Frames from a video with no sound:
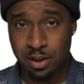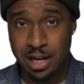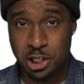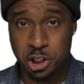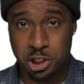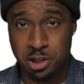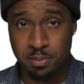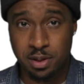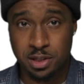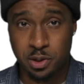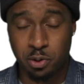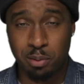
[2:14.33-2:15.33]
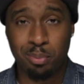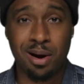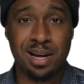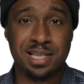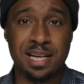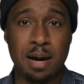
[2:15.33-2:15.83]
relationship considering
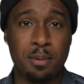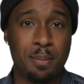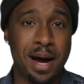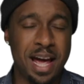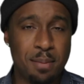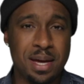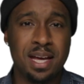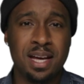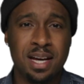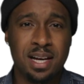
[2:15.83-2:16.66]
LeBron's time in Miami,